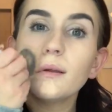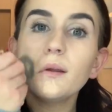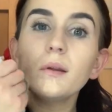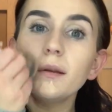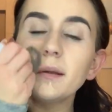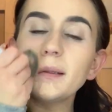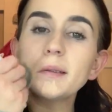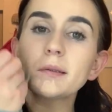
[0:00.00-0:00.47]

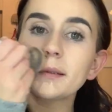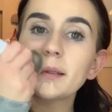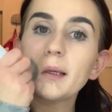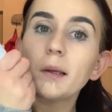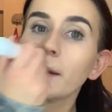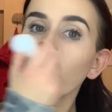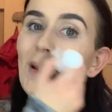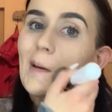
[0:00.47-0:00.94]
and is the
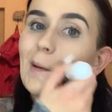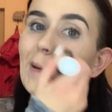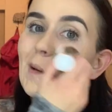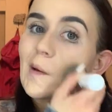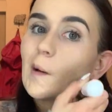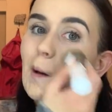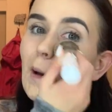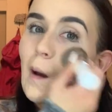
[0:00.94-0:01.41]

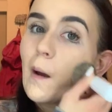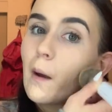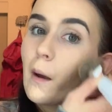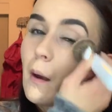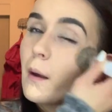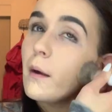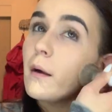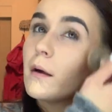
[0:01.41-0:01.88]
key
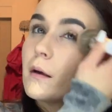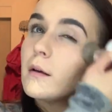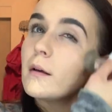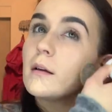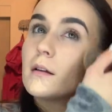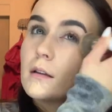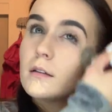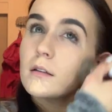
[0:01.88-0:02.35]

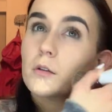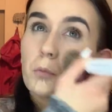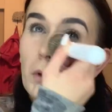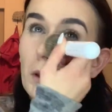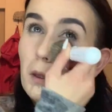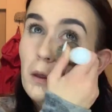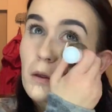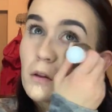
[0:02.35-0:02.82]
to
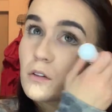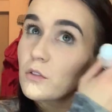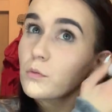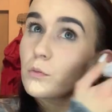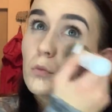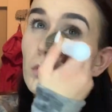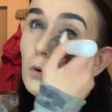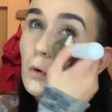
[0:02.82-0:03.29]
making a
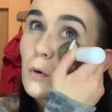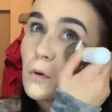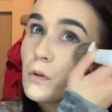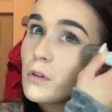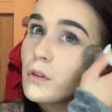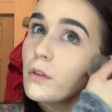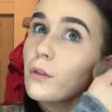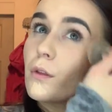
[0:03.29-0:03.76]

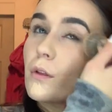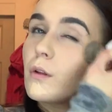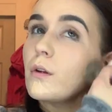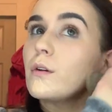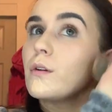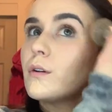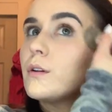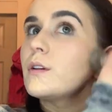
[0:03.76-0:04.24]
smooth,
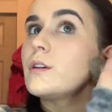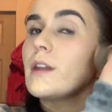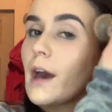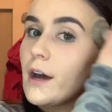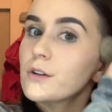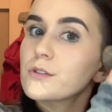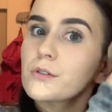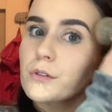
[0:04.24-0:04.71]

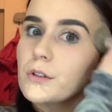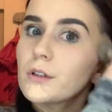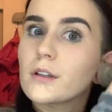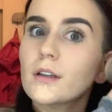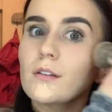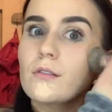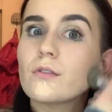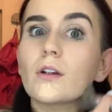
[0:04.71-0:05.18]
natural
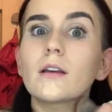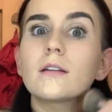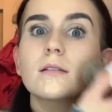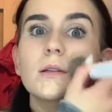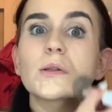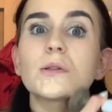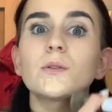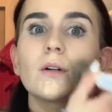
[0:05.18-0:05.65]
looking face,
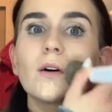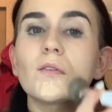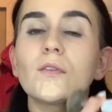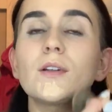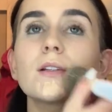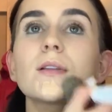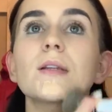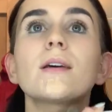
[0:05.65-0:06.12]
because you
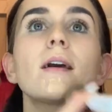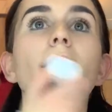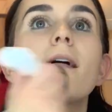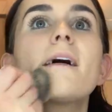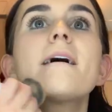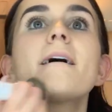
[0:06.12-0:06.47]
obviously